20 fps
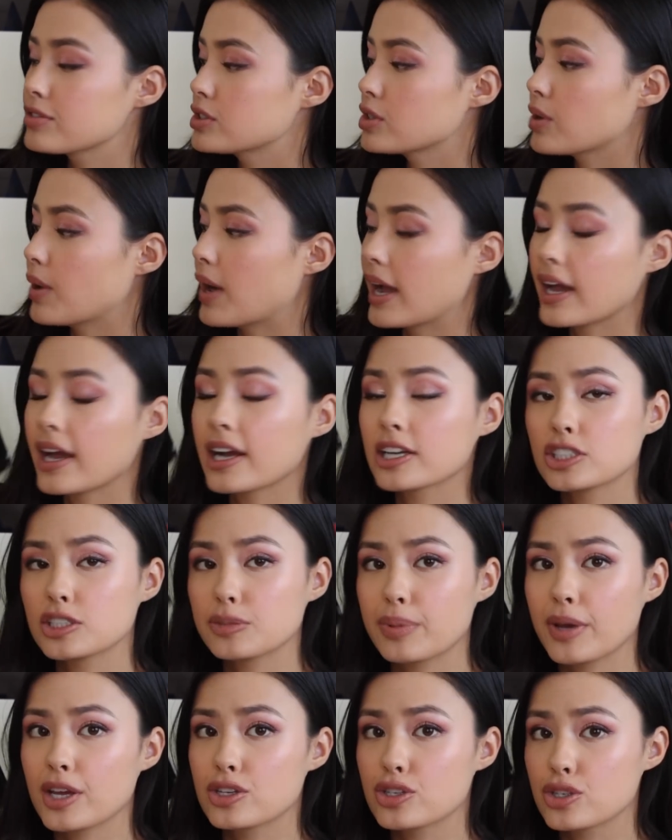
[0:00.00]
So I
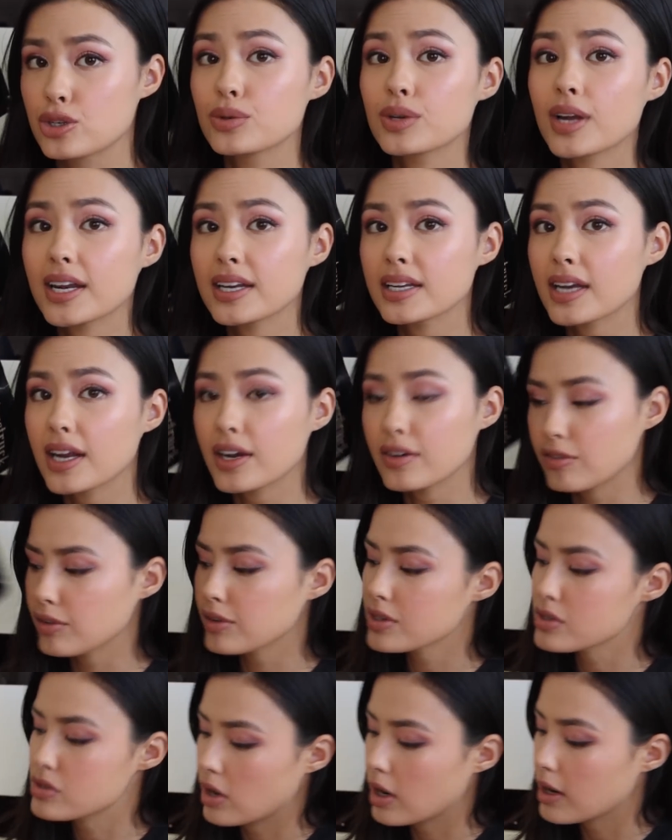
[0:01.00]
actually paid two ninety-nine
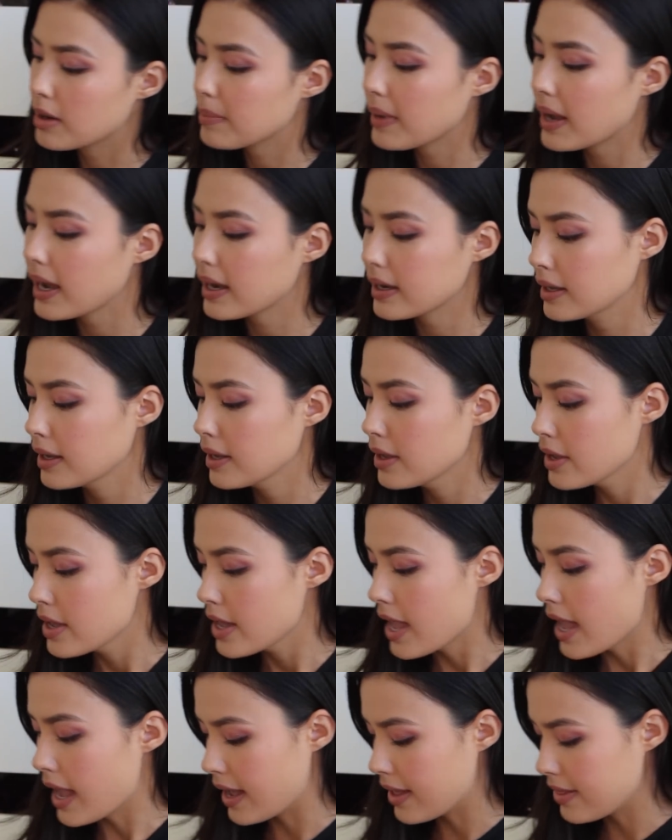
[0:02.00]
for this hardback,
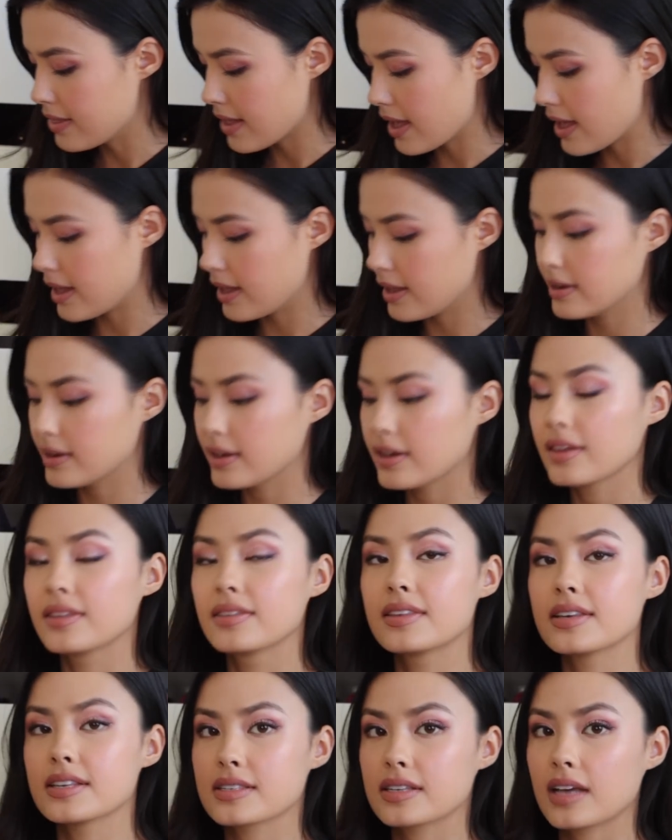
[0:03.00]
and then
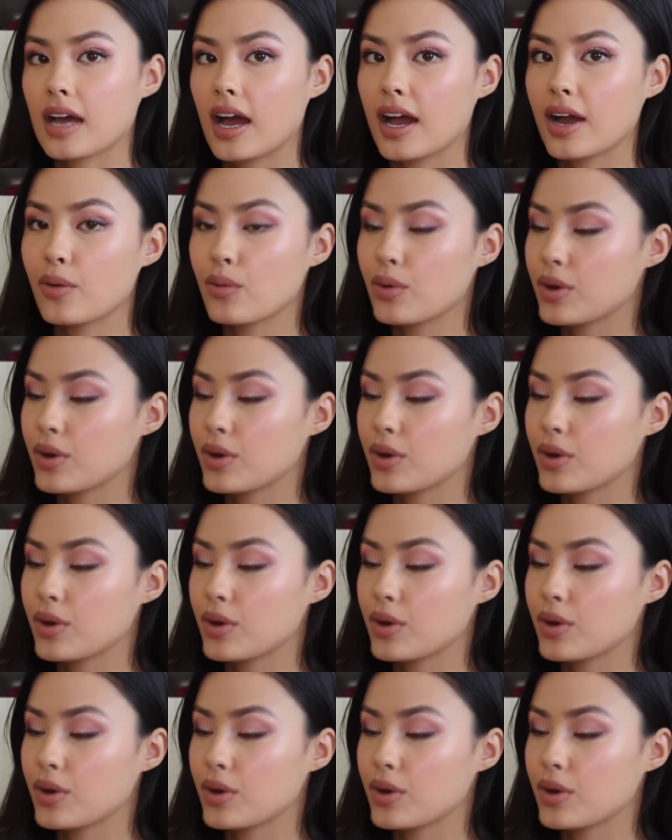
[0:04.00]
this guy